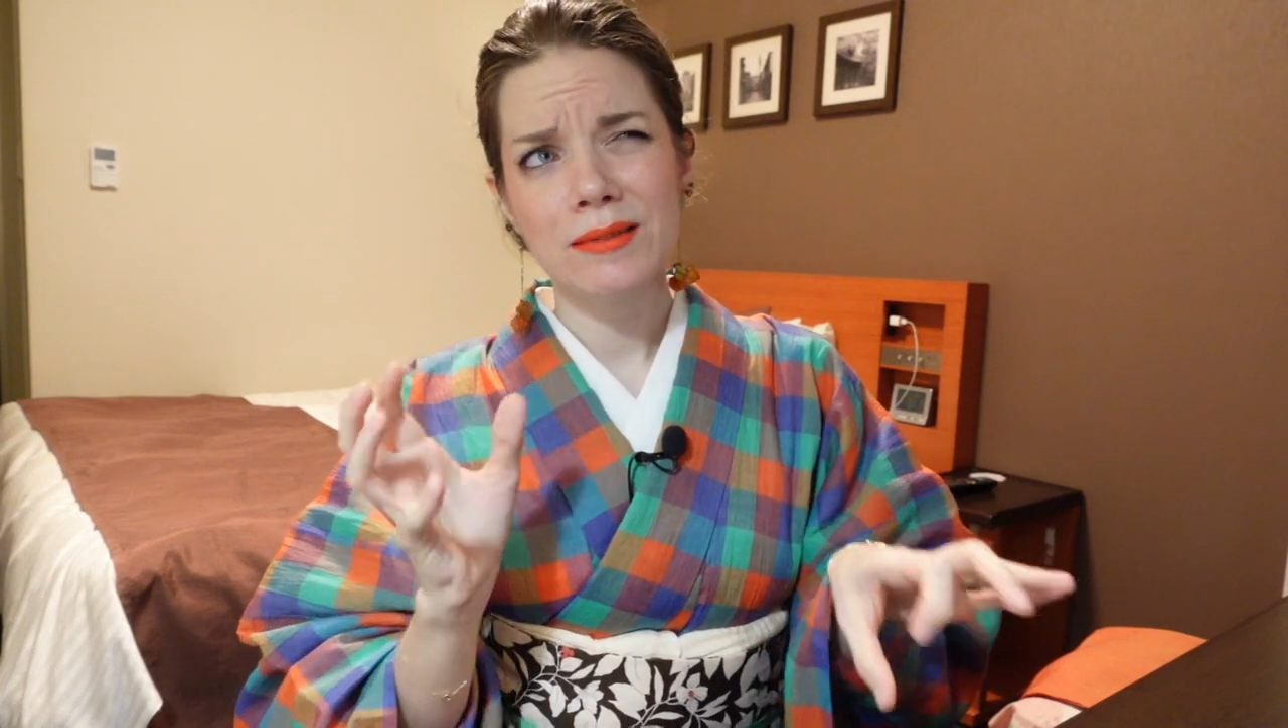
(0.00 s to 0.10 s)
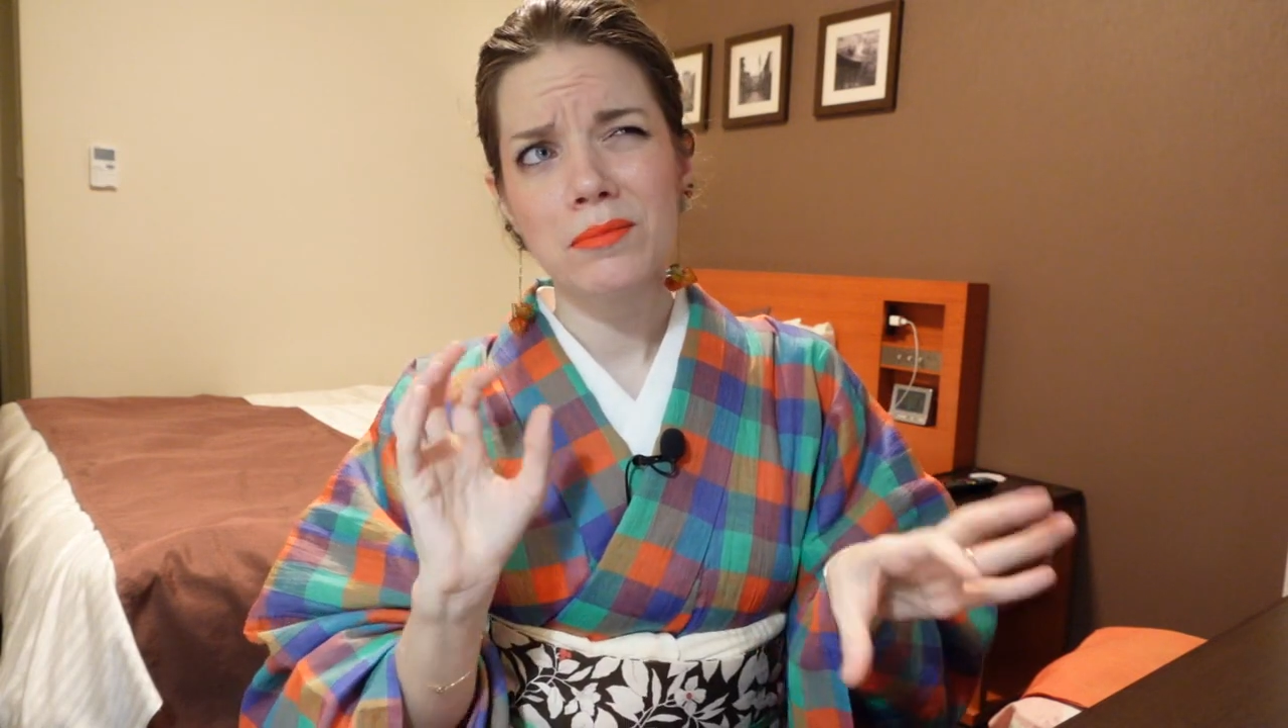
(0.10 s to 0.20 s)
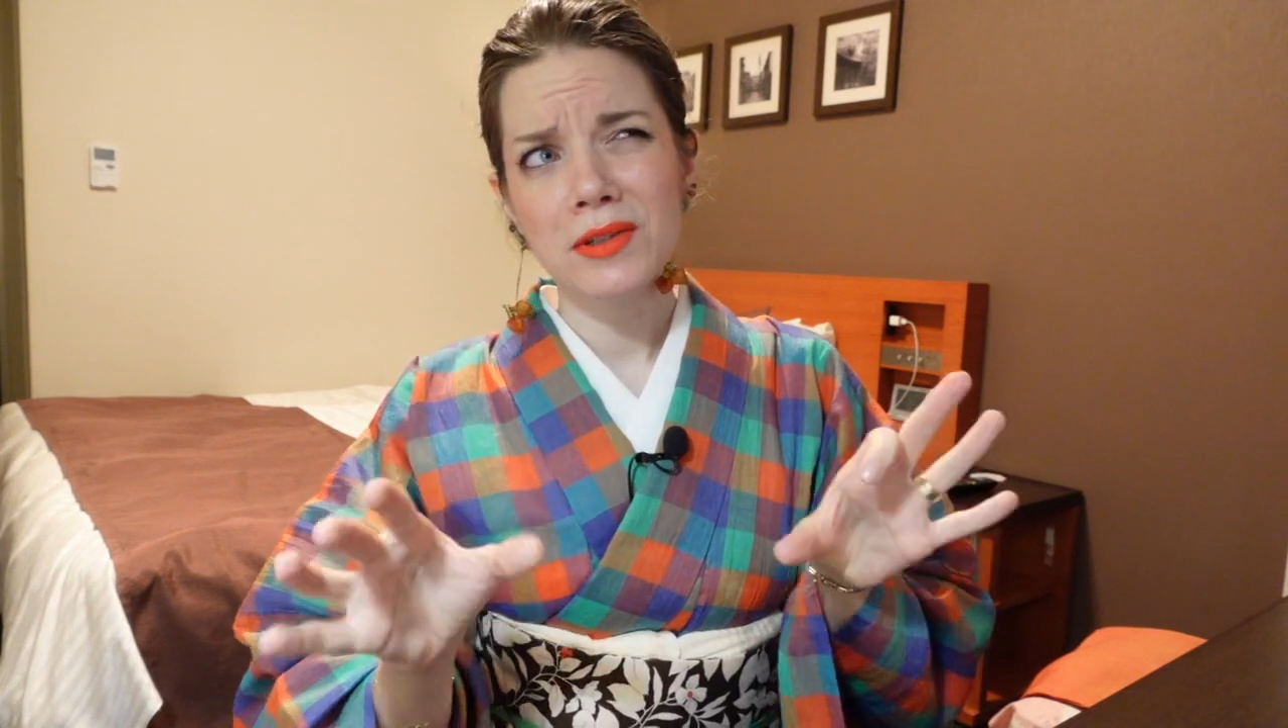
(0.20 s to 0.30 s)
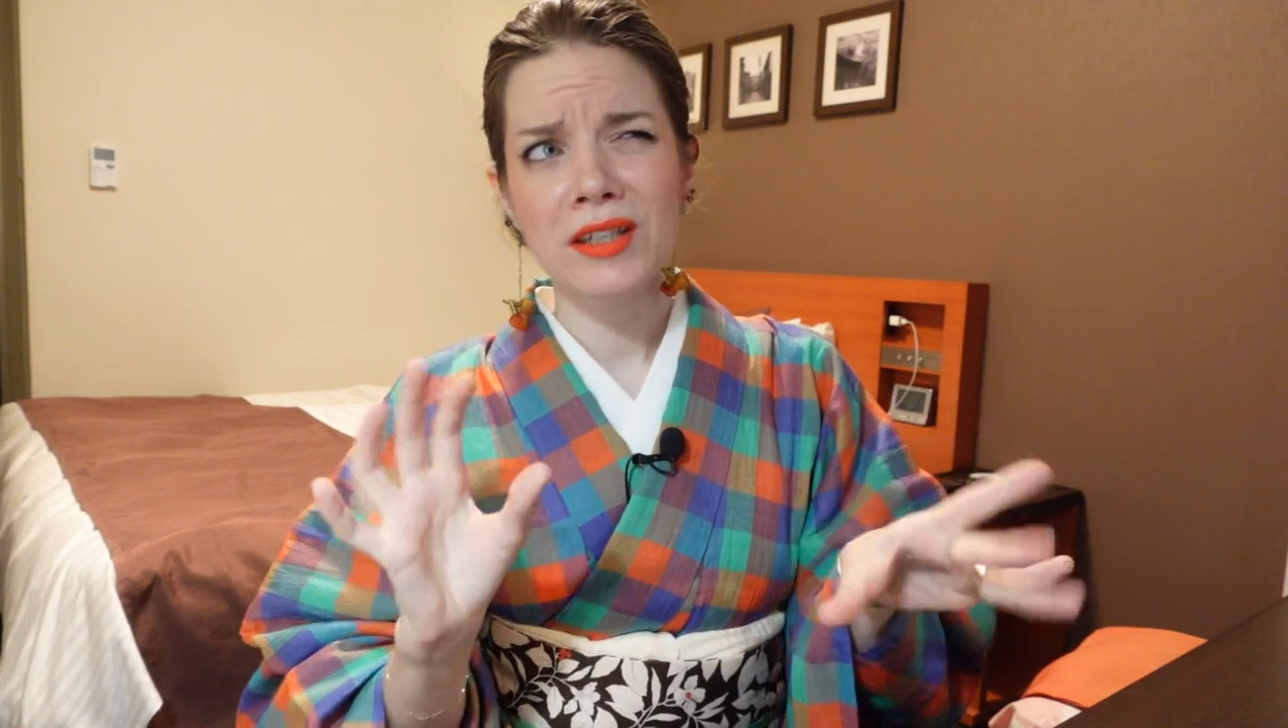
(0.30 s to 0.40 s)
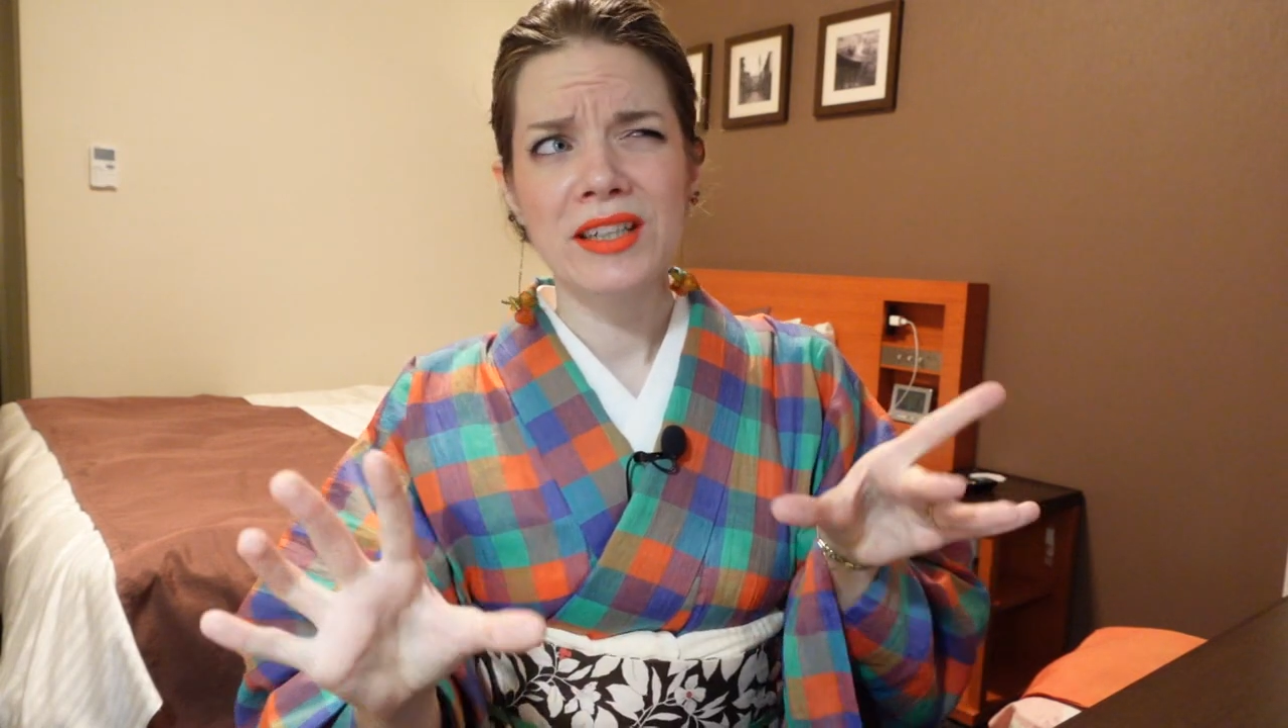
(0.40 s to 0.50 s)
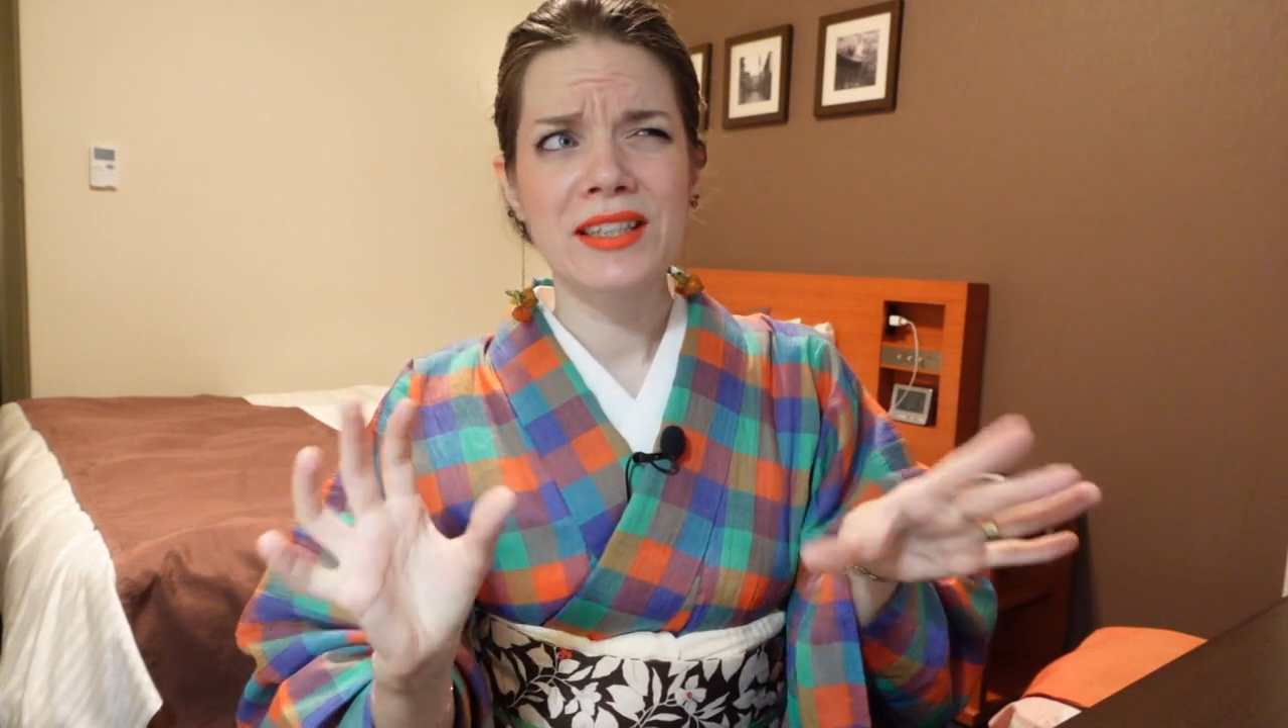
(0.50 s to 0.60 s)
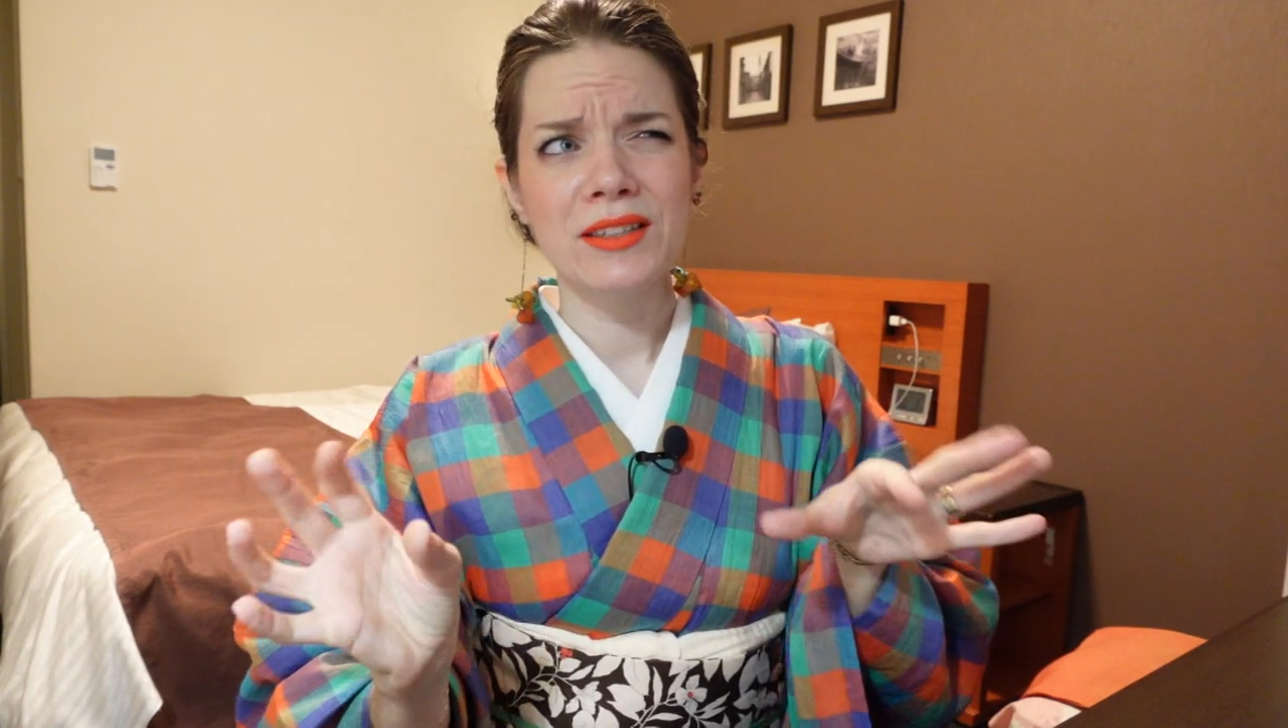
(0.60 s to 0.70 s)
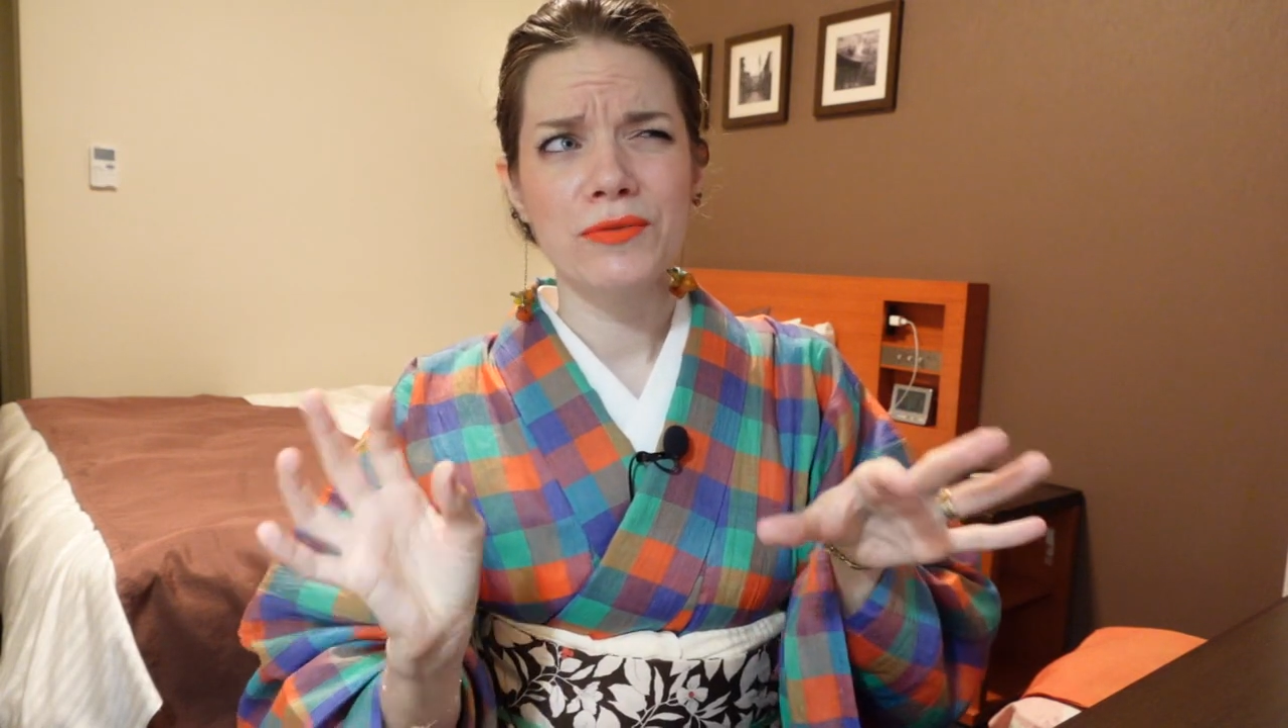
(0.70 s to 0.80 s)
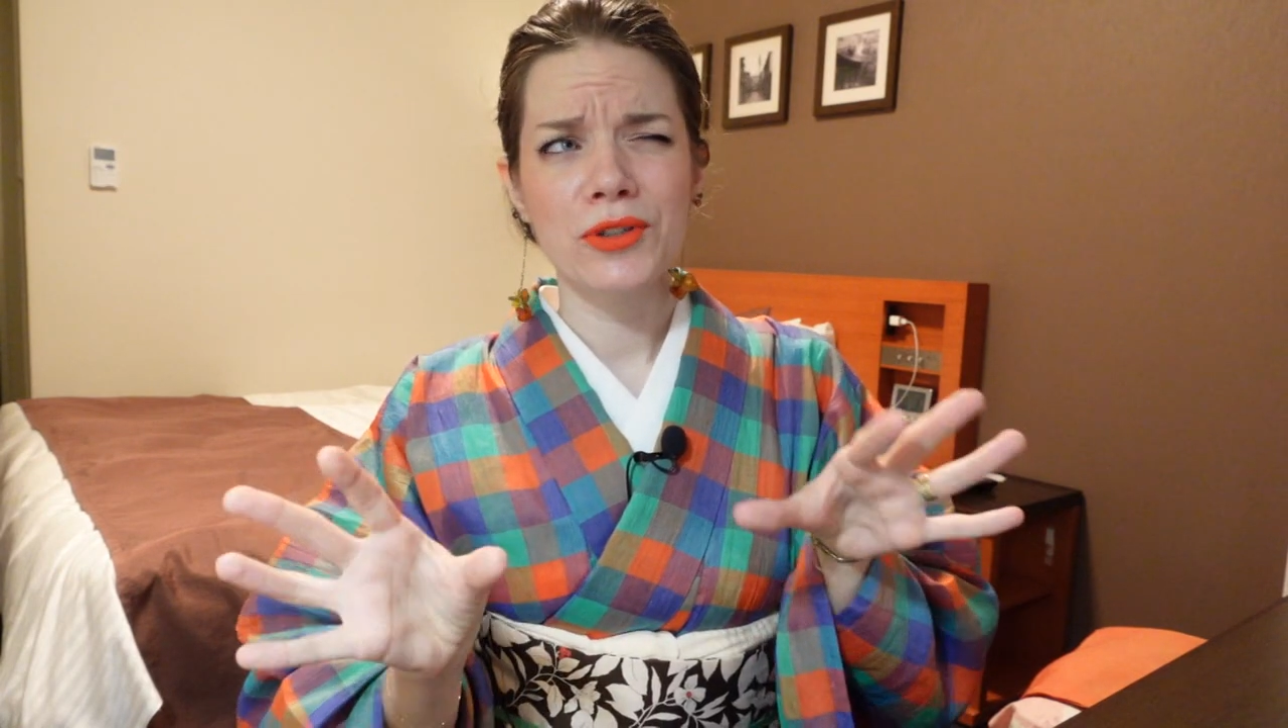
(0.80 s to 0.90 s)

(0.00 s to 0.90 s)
supplies